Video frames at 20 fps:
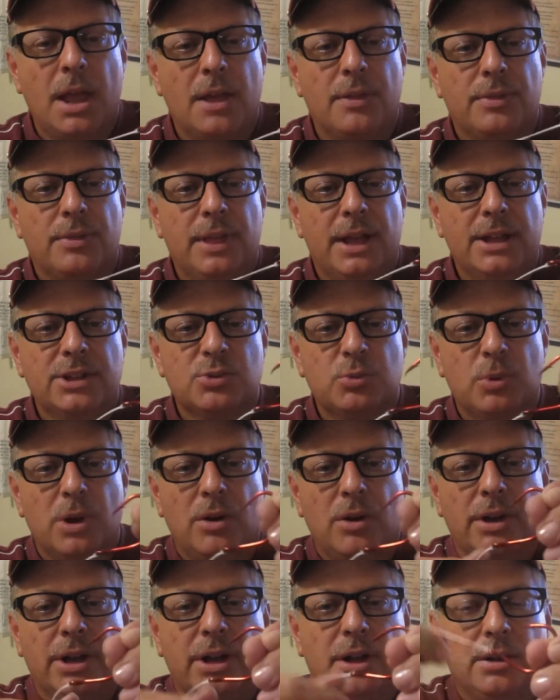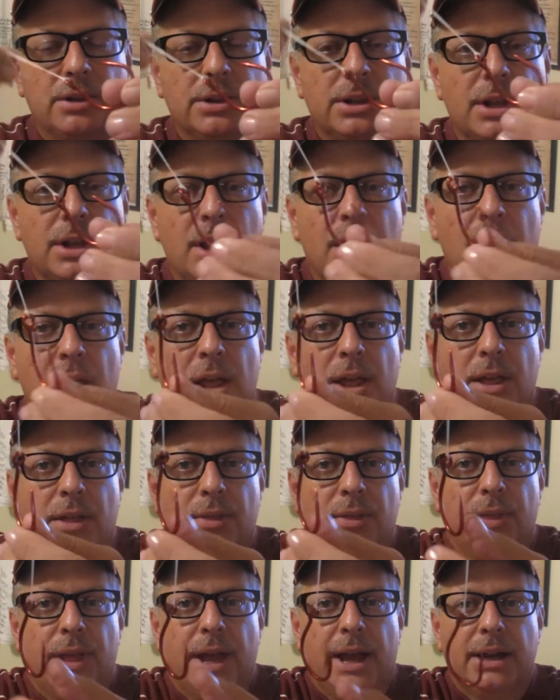That's well held.
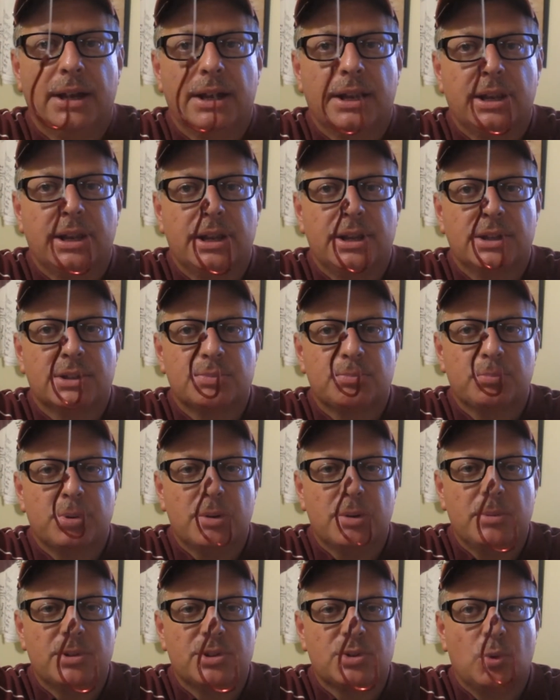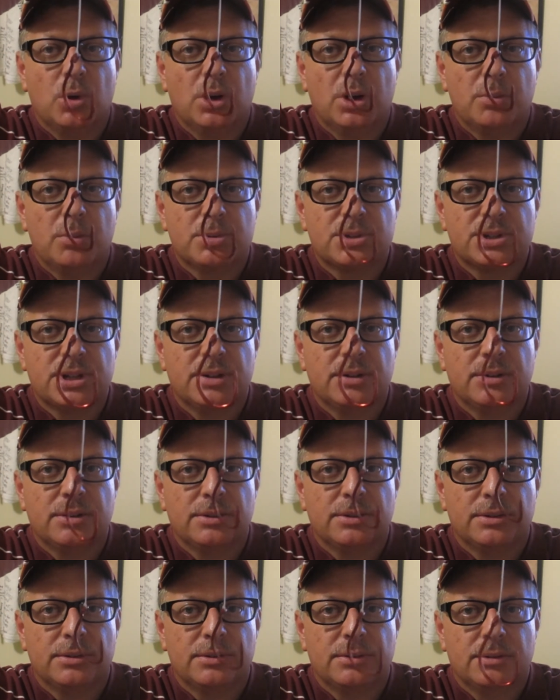That is pretty much a 100%
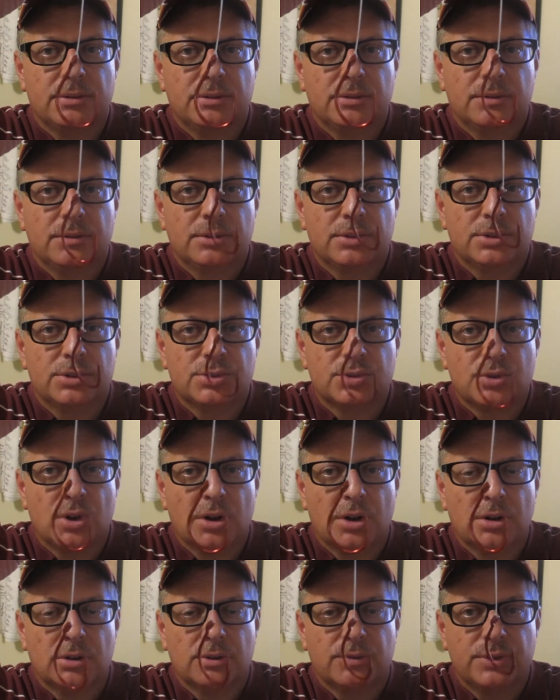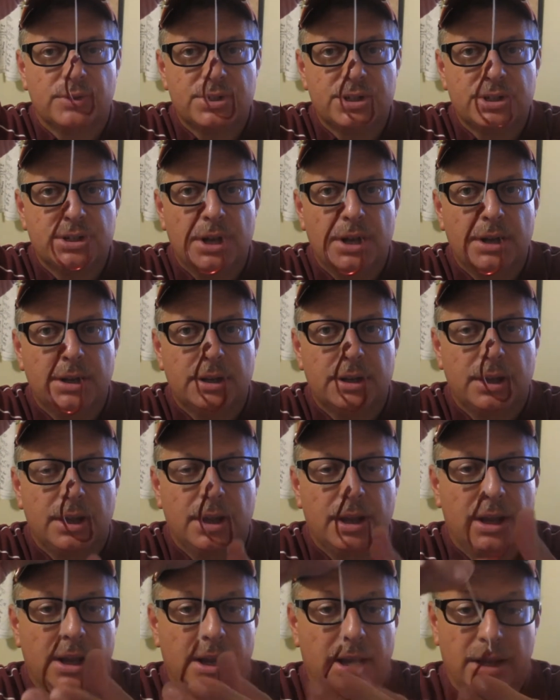strong fishing knot.
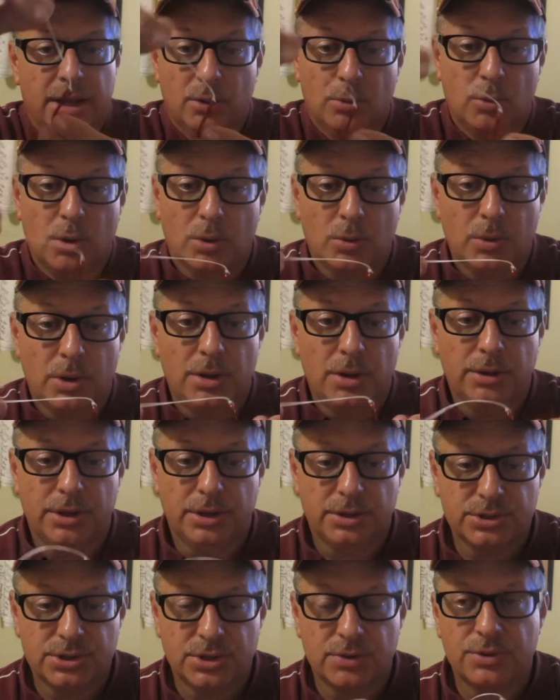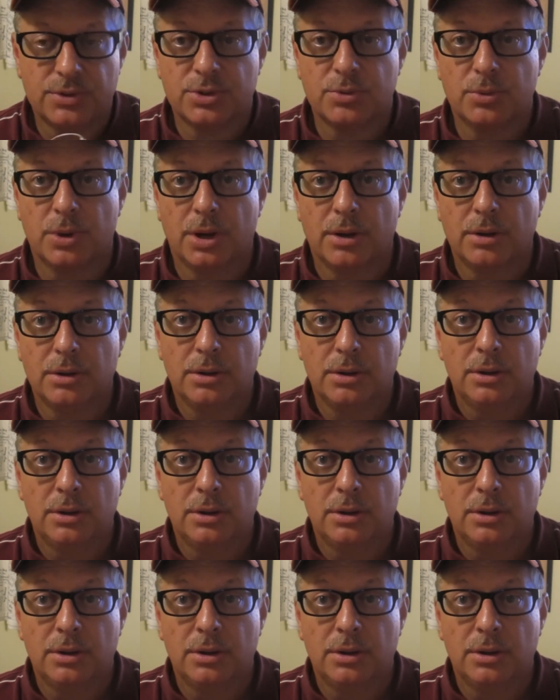It'll work well. It'll serve you well.